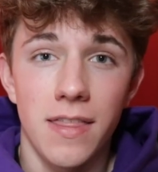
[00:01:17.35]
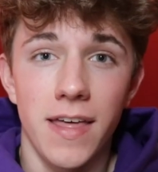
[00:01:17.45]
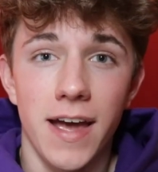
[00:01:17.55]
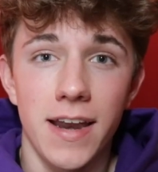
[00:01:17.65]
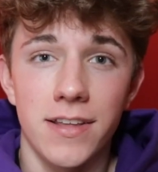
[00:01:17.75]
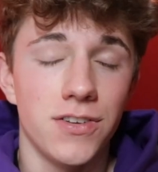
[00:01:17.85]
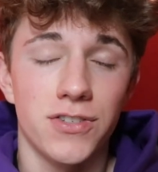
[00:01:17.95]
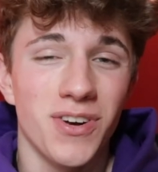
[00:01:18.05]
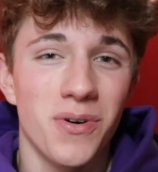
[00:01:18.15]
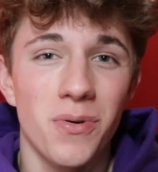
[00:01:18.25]
that it's
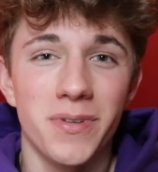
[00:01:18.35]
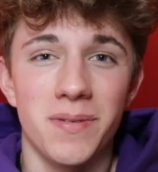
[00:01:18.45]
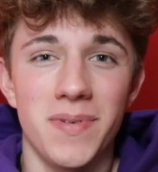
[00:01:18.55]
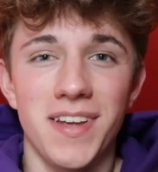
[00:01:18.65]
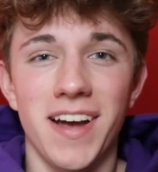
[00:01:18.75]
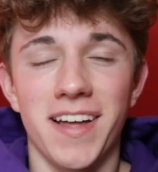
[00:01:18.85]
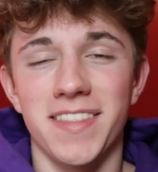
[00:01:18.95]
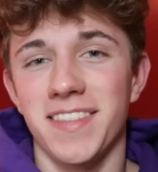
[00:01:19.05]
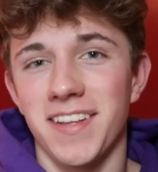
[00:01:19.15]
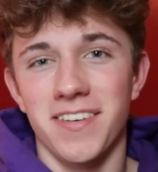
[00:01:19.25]
just so cool to be
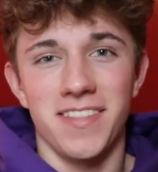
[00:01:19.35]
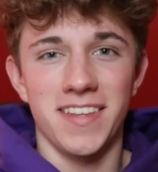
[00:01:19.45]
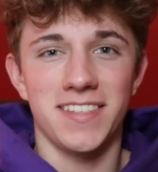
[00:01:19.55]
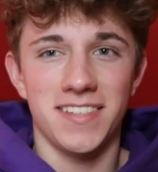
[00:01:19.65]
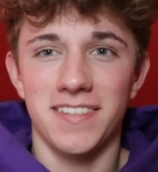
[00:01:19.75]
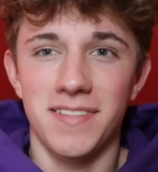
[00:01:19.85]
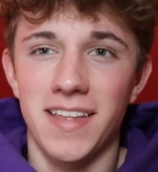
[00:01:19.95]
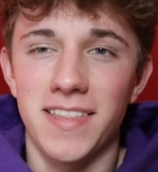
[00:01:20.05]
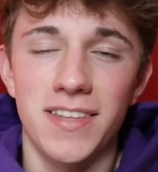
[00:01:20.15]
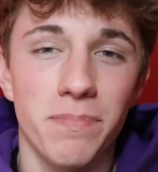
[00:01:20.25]
on, you know, this
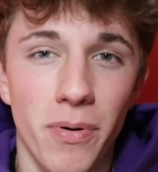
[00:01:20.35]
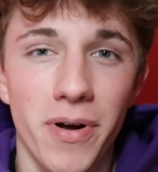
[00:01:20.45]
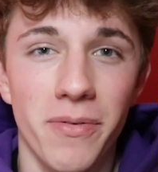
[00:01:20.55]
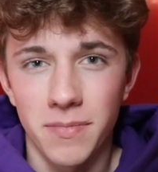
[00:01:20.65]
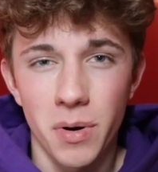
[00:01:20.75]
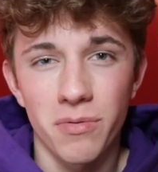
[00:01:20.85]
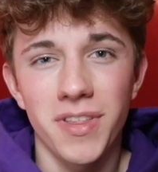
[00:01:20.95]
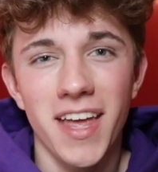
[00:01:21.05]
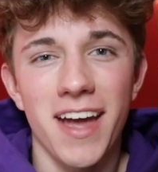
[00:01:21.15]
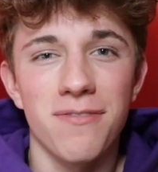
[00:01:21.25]
at this point where we
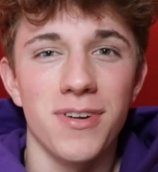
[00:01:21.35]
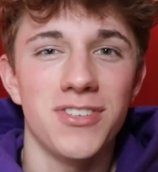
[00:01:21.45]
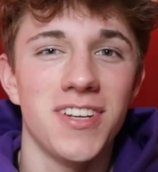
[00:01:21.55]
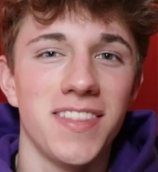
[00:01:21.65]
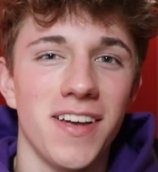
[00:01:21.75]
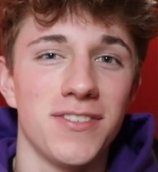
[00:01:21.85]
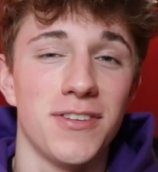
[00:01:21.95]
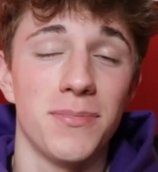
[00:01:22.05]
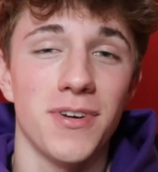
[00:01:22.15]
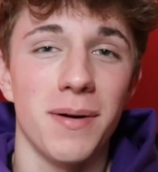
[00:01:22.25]
really have reached 10,000
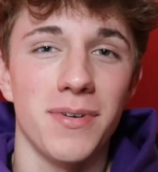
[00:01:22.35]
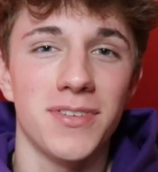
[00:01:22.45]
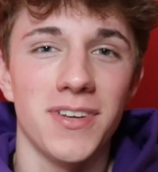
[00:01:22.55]
subscribers.